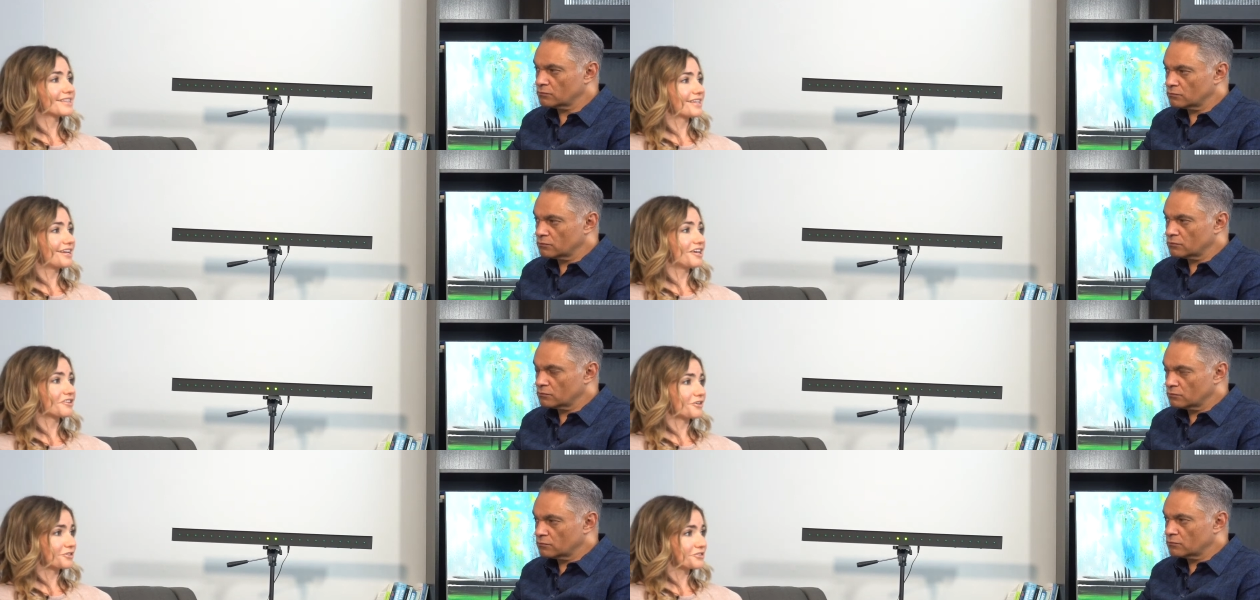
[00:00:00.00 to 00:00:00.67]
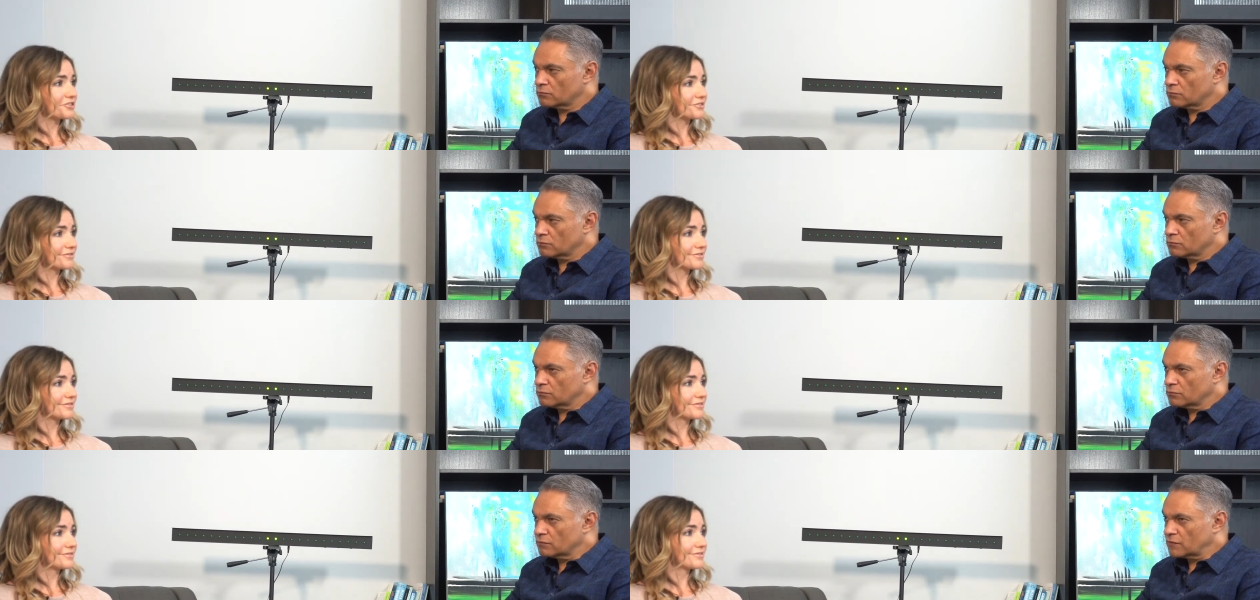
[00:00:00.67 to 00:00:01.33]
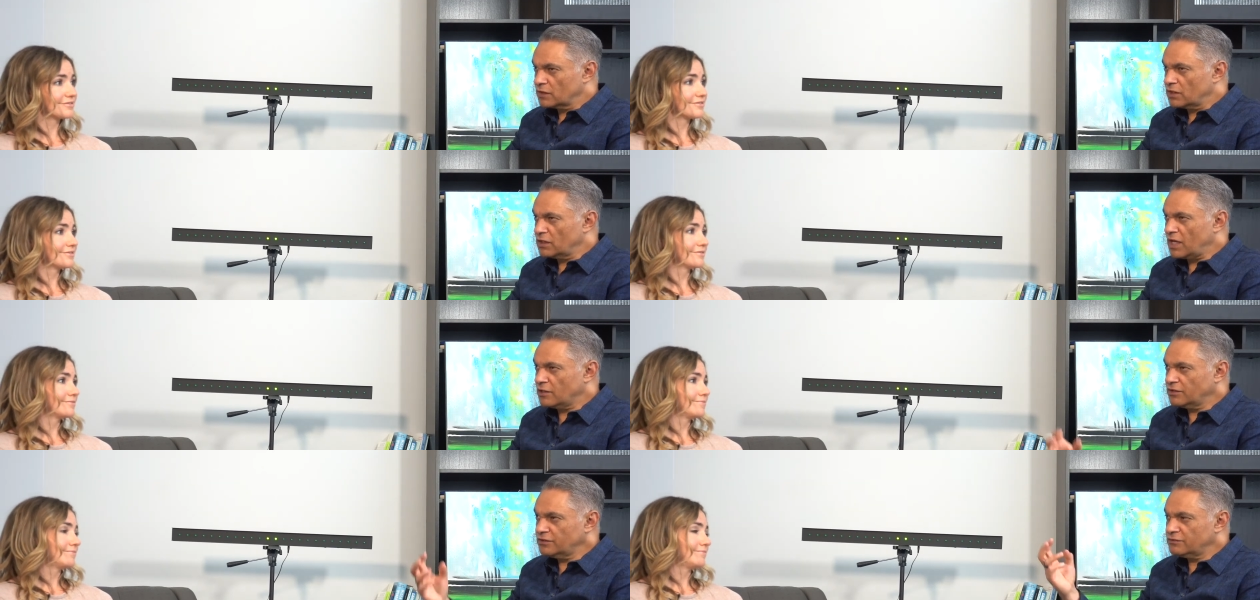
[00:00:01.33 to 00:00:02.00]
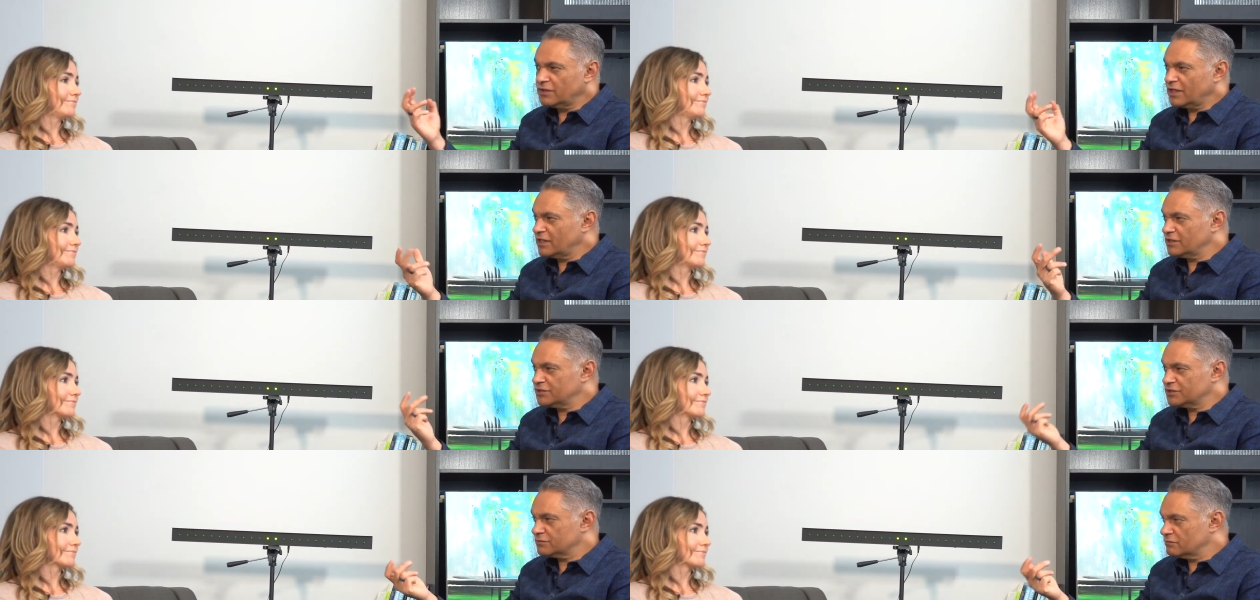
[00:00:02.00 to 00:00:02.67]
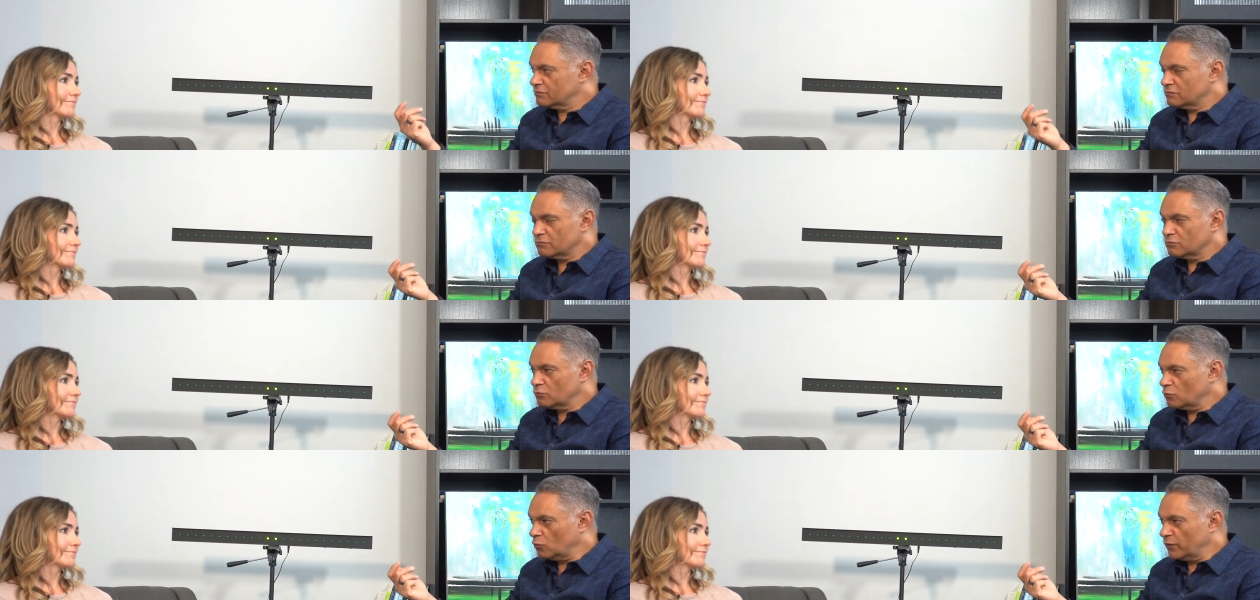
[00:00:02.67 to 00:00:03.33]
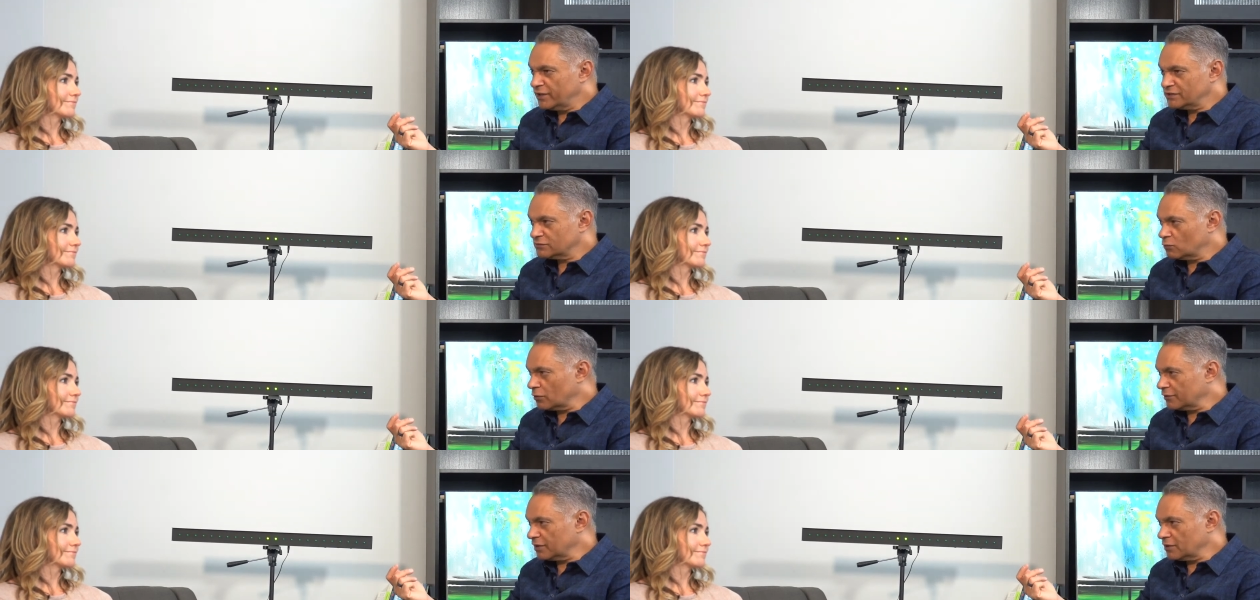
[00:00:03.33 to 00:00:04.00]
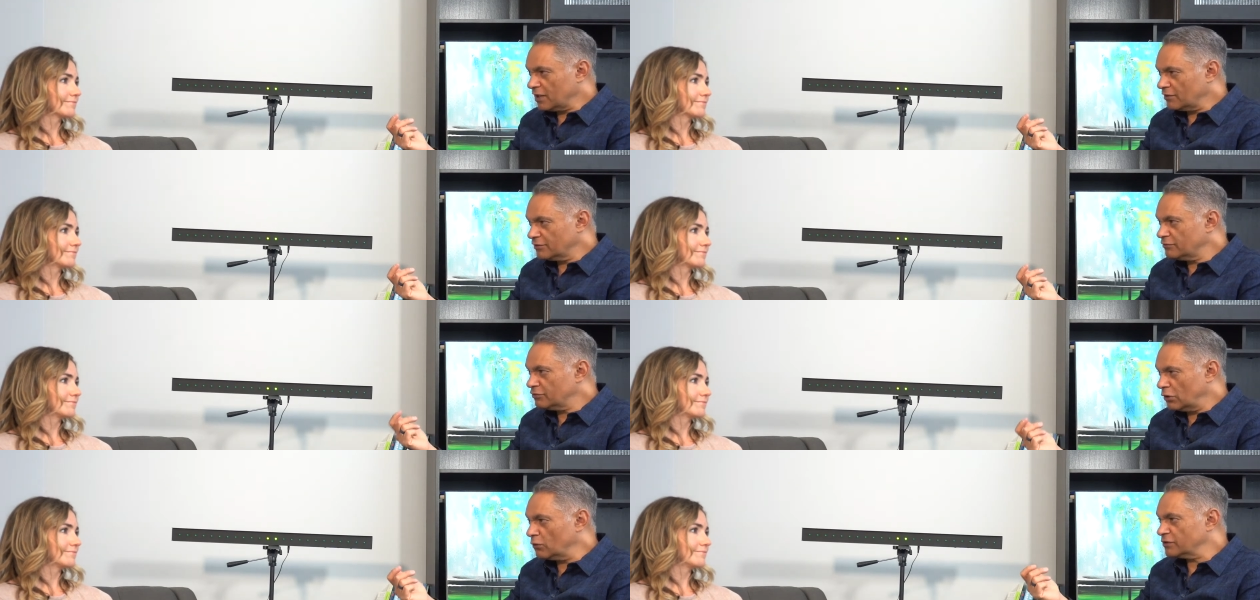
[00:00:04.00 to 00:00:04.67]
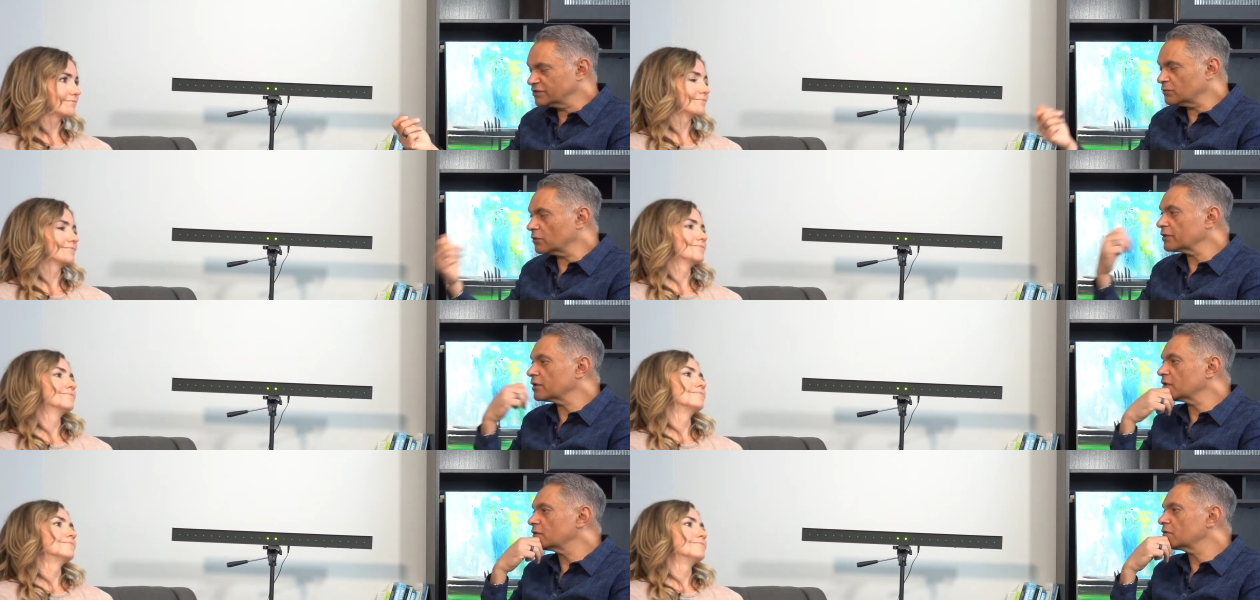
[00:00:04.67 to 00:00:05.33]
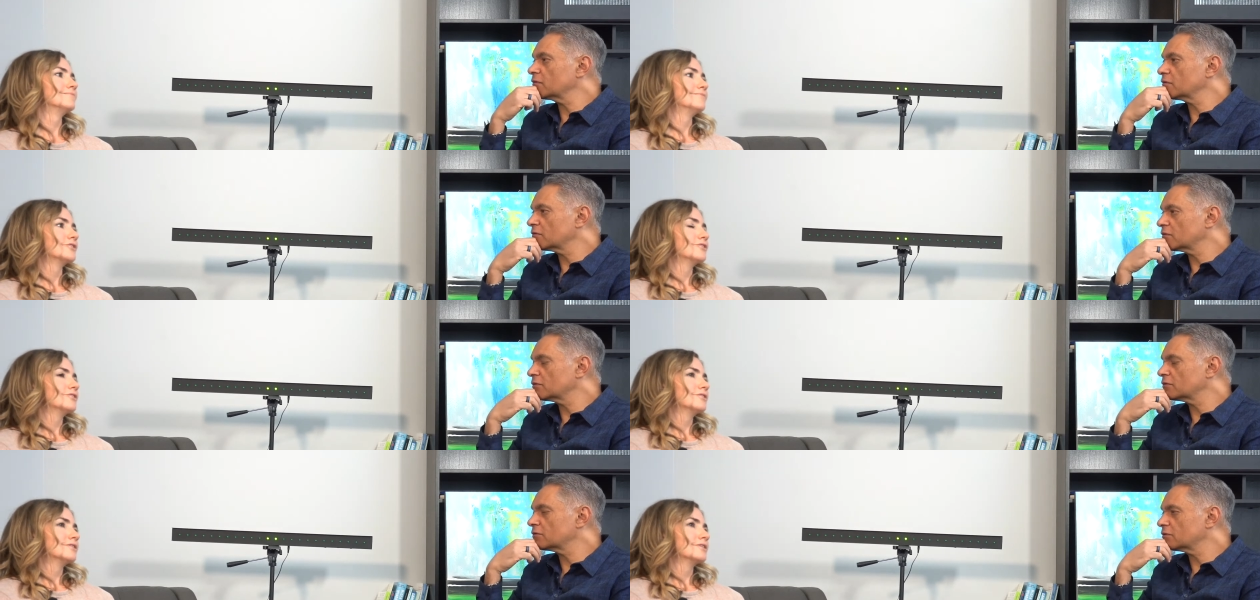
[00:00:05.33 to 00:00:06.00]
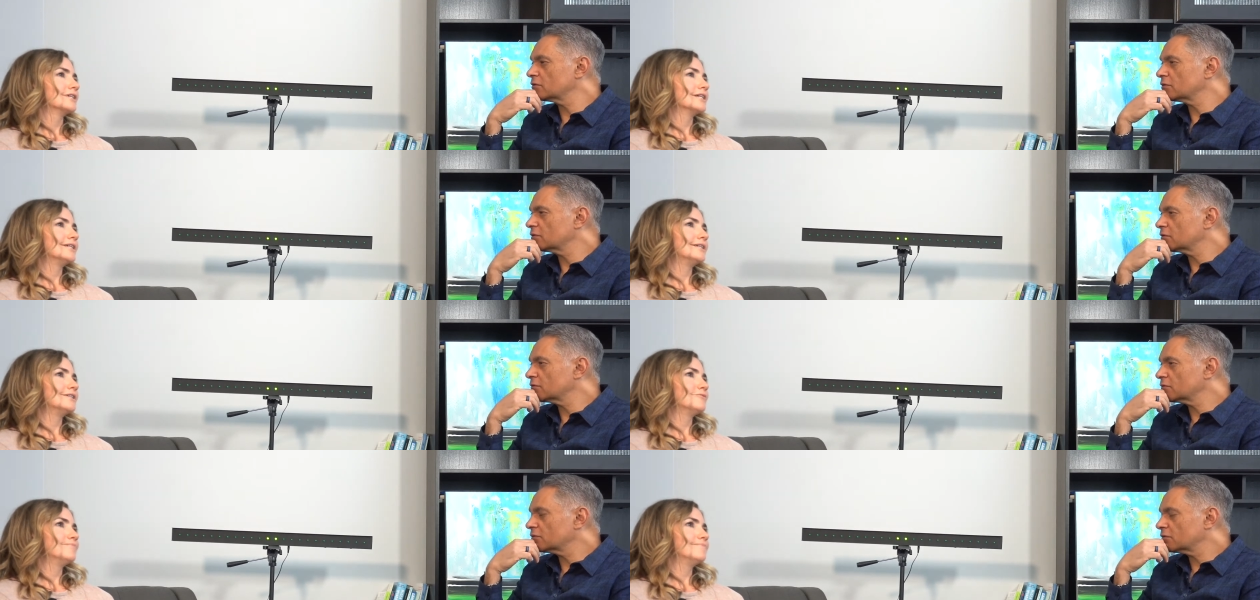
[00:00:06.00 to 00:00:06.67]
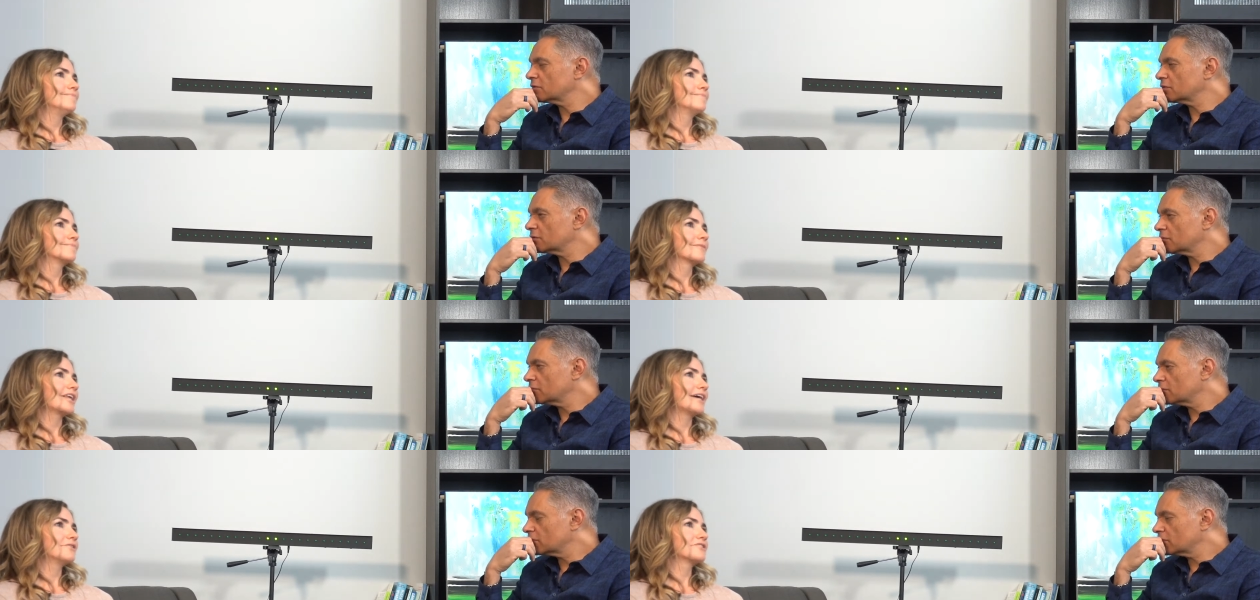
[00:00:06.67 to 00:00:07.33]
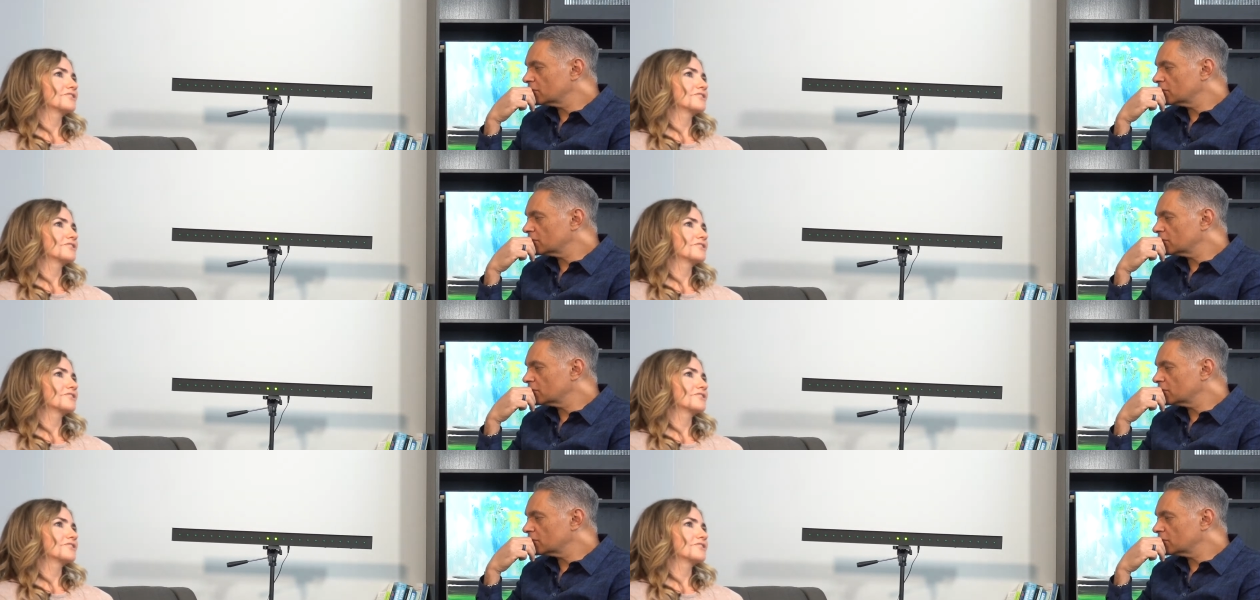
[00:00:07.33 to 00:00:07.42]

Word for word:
Speaker 1: than others
Speaker 2: and how do you gauge when it's working? How do you know it's working?
Speaker 1: Um, I would